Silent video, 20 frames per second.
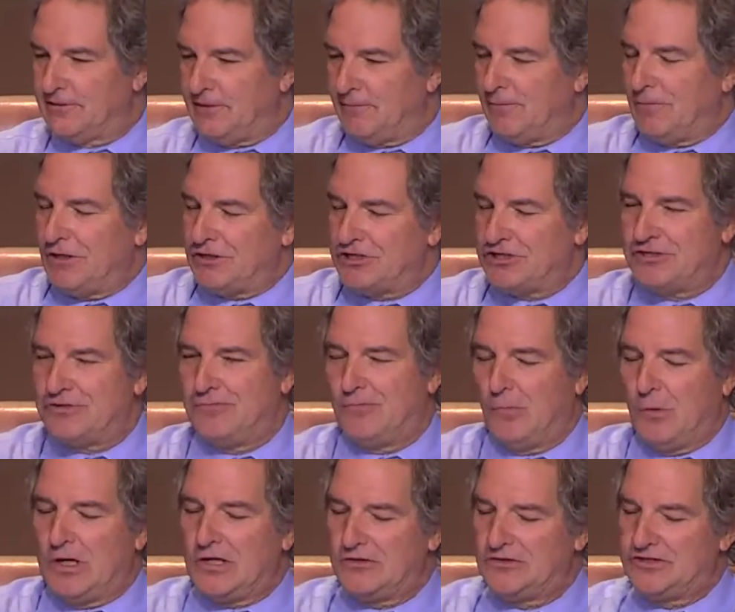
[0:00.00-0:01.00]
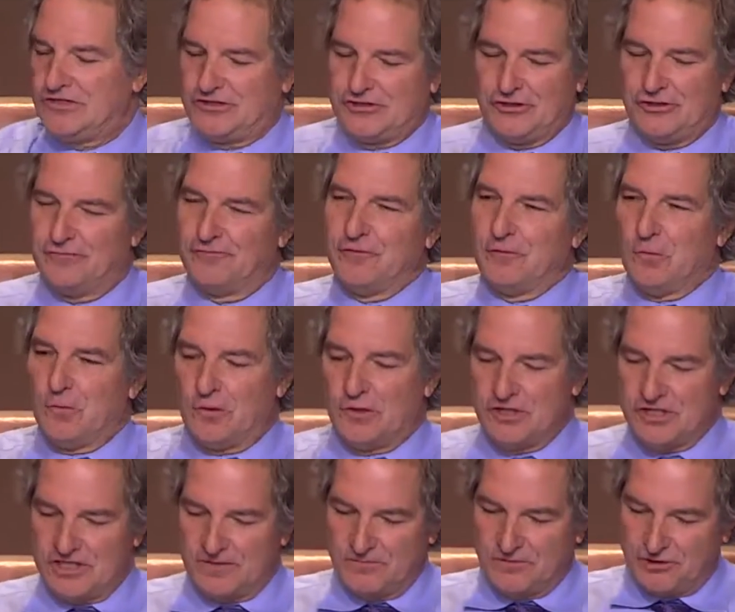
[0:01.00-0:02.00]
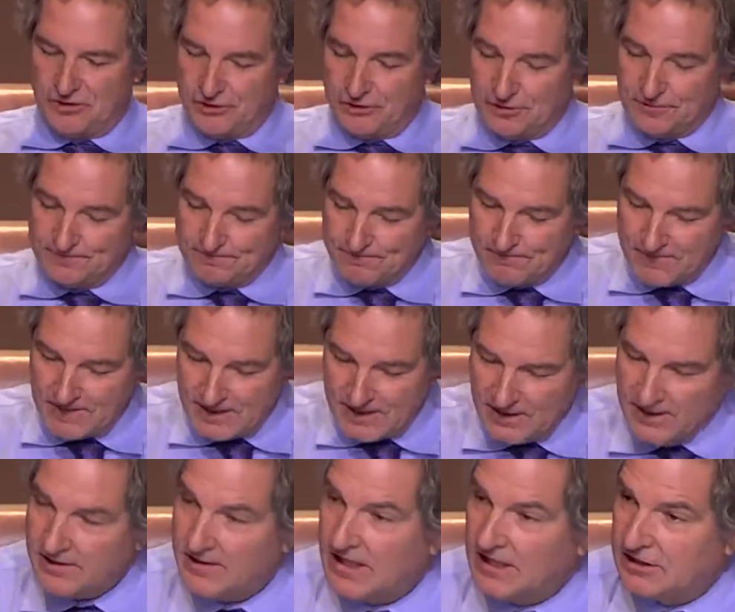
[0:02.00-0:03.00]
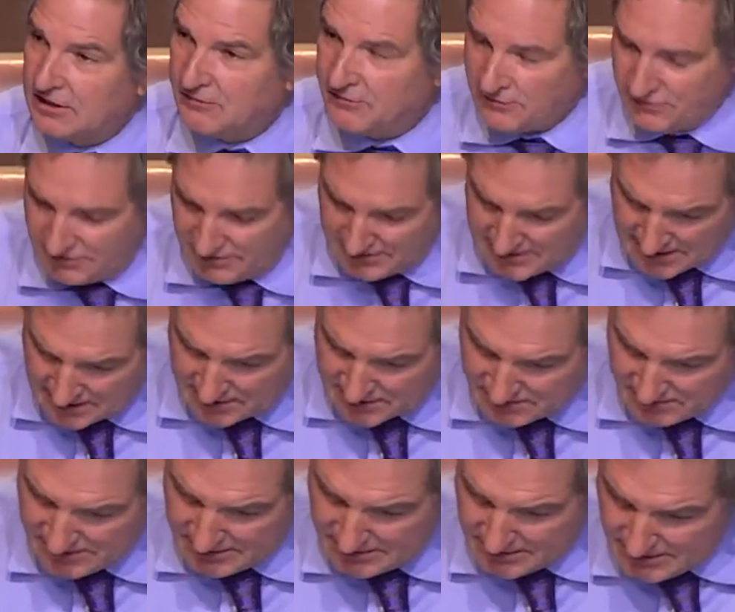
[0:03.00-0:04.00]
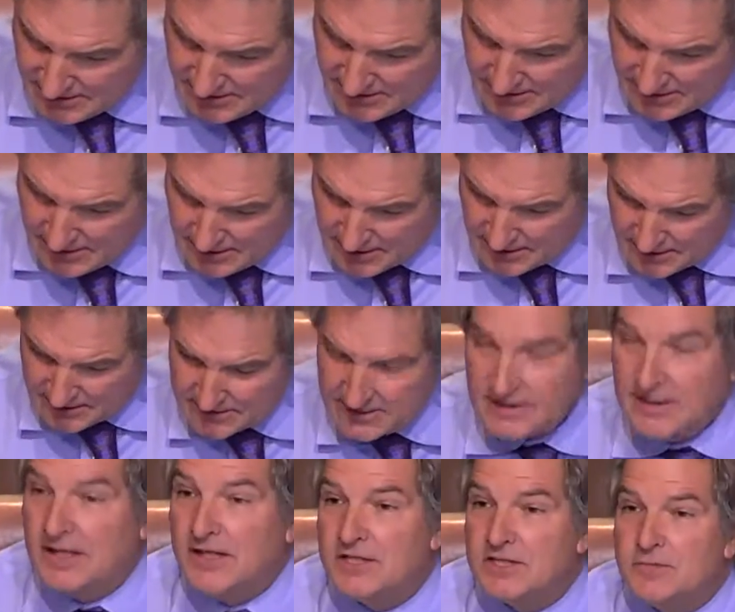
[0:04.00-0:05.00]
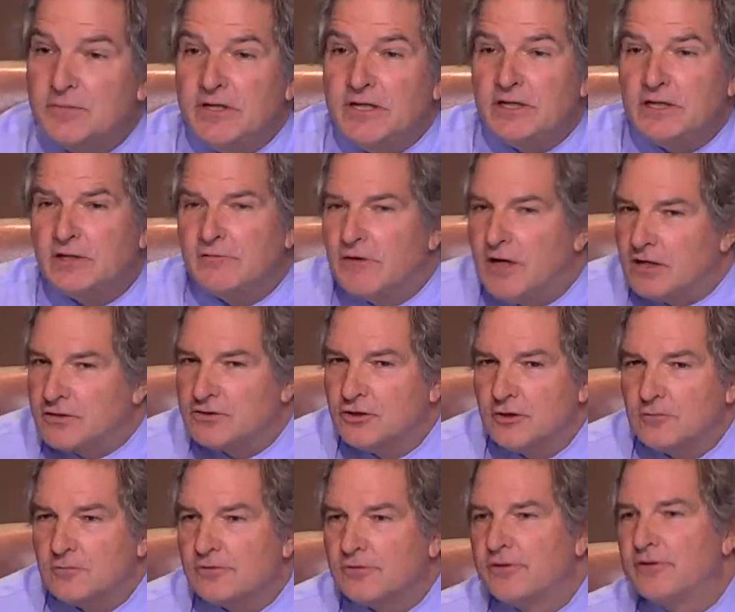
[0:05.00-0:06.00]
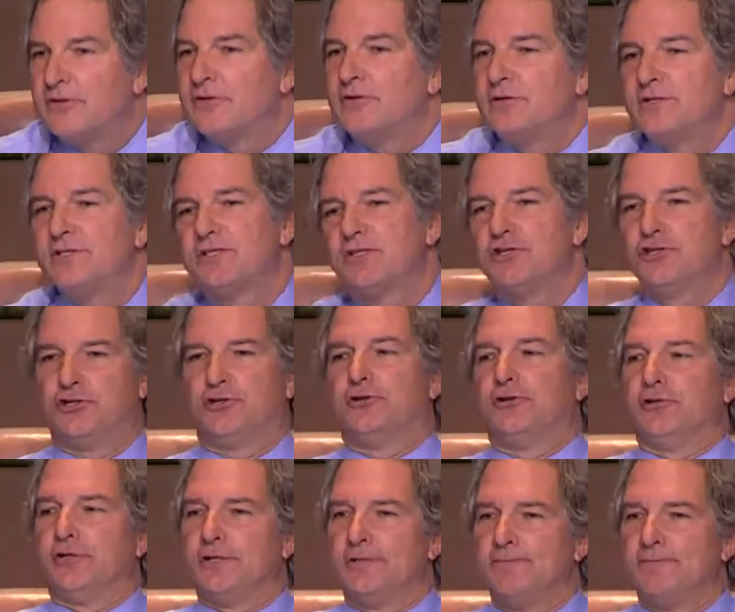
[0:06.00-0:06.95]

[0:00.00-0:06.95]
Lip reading: Much well-deserved awards, I'm sure. Thank you for the announcement. Today's meeting of October 3rd is adjourned.